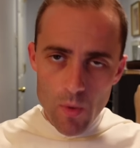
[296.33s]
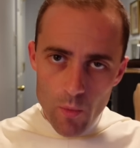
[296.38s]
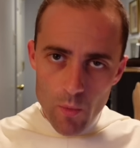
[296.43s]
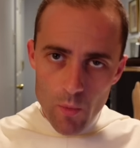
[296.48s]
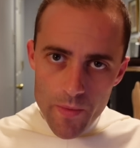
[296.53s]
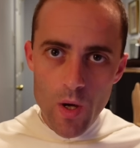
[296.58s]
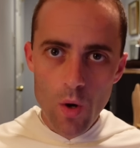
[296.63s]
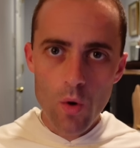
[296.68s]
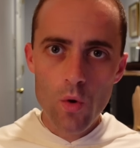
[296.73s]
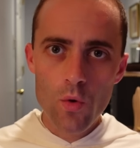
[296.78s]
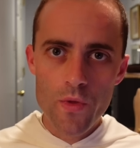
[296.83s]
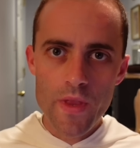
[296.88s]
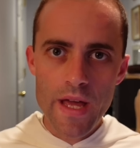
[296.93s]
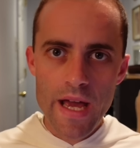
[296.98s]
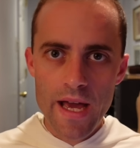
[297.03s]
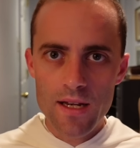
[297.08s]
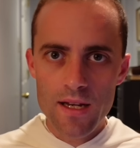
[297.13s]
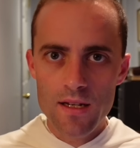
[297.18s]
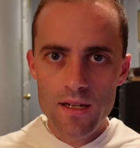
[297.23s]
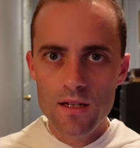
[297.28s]
but we behold
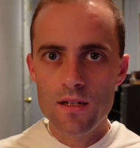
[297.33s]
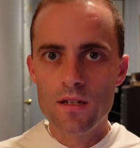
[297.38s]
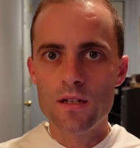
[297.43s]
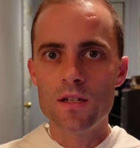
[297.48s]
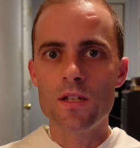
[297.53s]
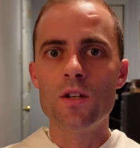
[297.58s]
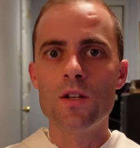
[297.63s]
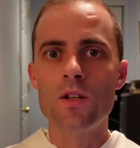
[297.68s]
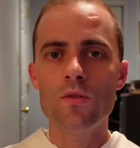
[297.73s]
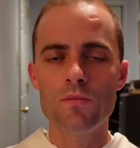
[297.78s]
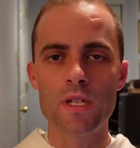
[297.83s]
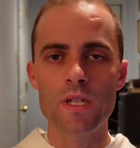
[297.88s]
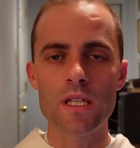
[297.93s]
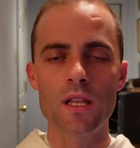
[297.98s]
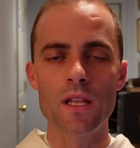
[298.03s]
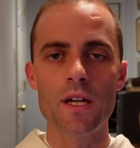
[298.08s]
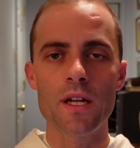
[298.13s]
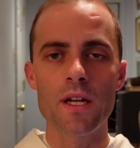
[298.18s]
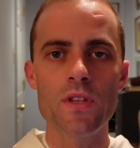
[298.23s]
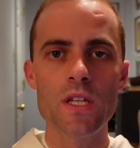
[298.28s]
that you know,
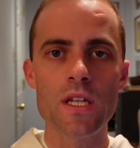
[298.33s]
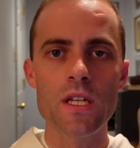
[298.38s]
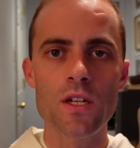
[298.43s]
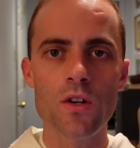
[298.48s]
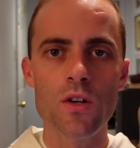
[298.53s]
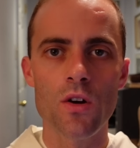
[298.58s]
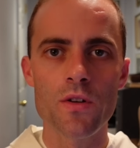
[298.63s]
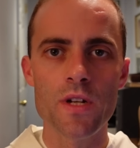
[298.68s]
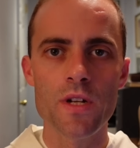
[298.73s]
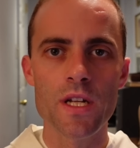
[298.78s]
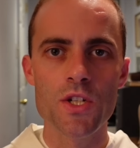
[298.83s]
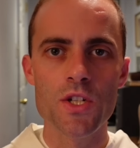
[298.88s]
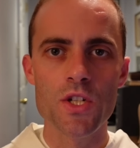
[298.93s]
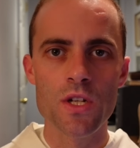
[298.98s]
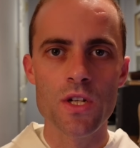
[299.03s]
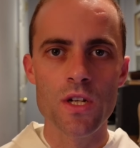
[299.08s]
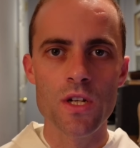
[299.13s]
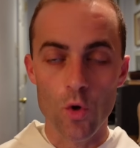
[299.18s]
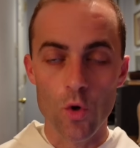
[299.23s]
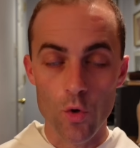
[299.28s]
in light of the
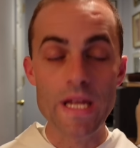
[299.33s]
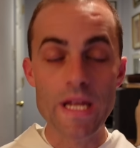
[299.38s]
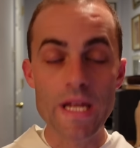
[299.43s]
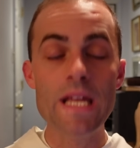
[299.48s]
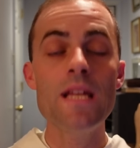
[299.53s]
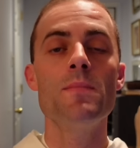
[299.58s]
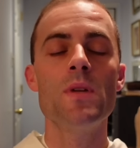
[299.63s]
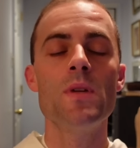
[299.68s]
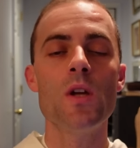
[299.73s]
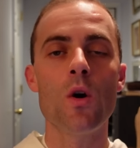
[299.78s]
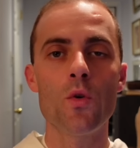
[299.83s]
incarnation, or in